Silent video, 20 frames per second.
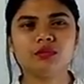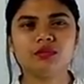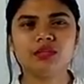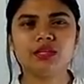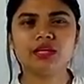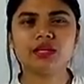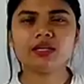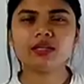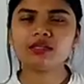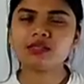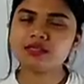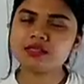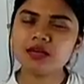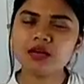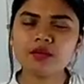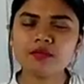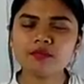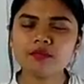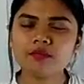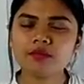there are
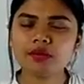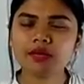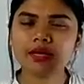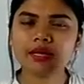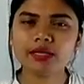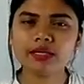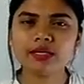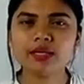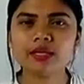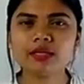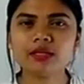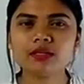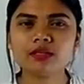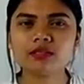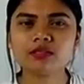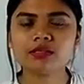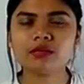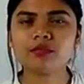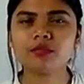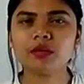
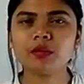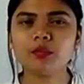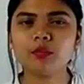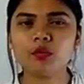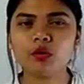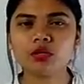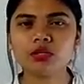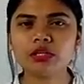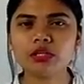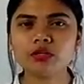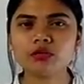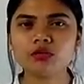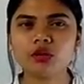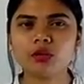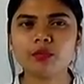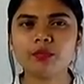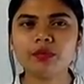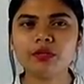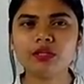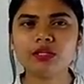some important
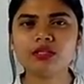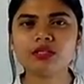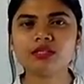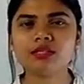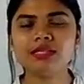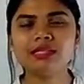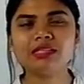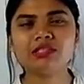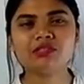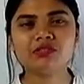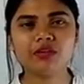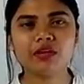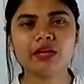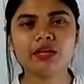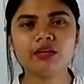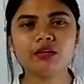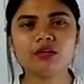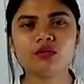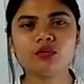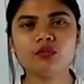topics in
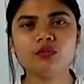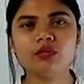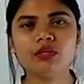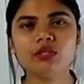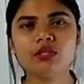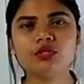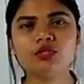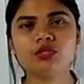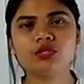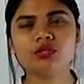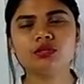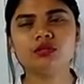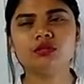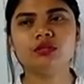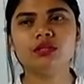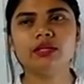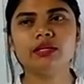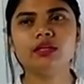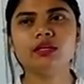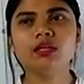trend which
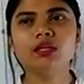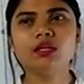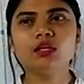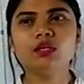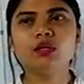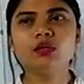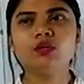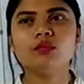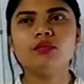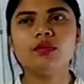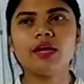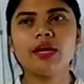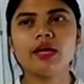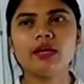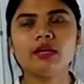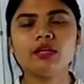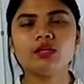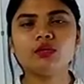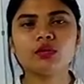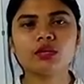like
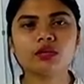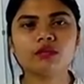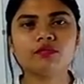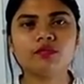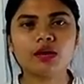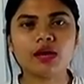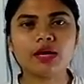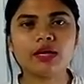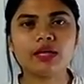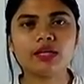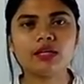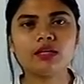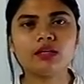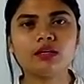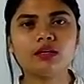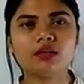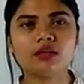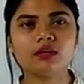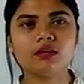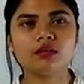where you can
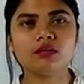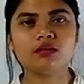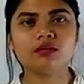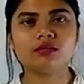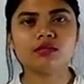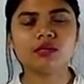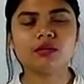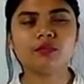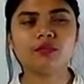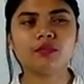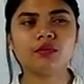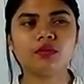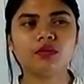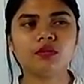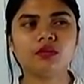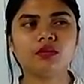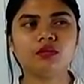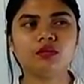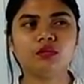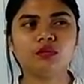find some
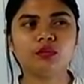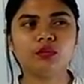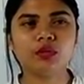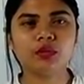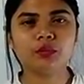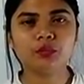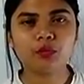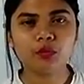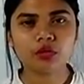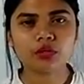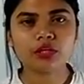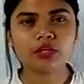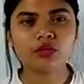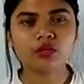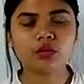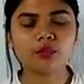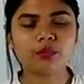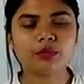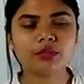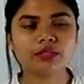important
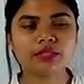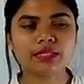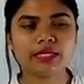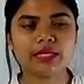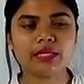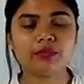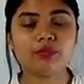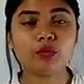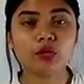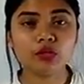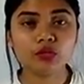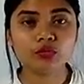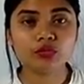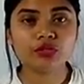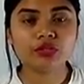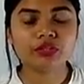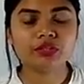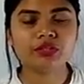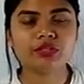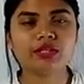topics like
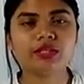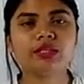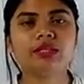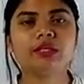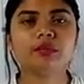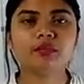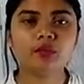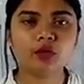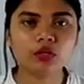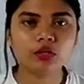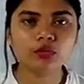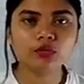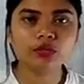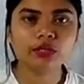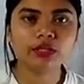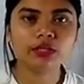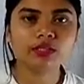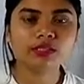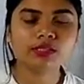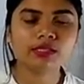pollutions and their
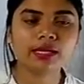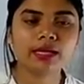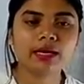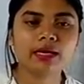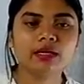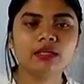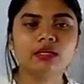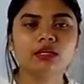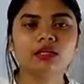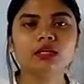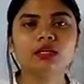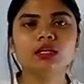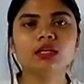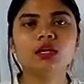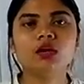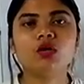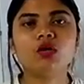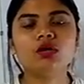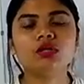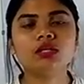pollutants and
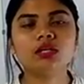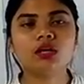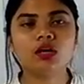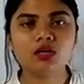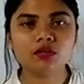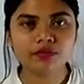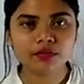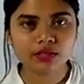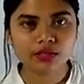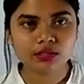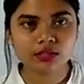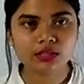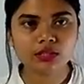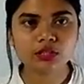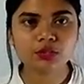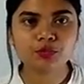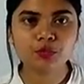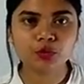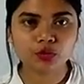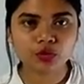all the
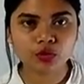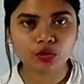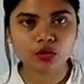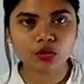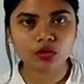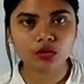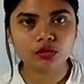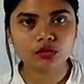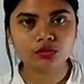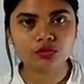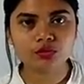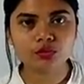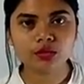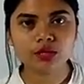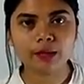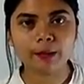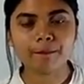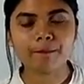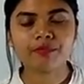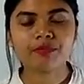conferences protocols,
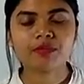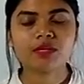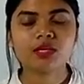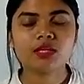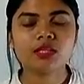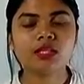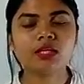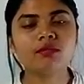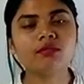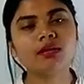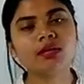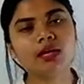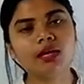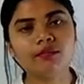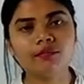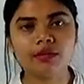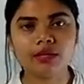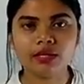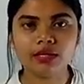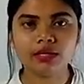okay. They will
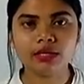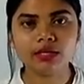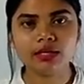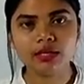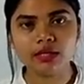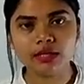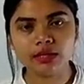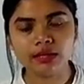come again and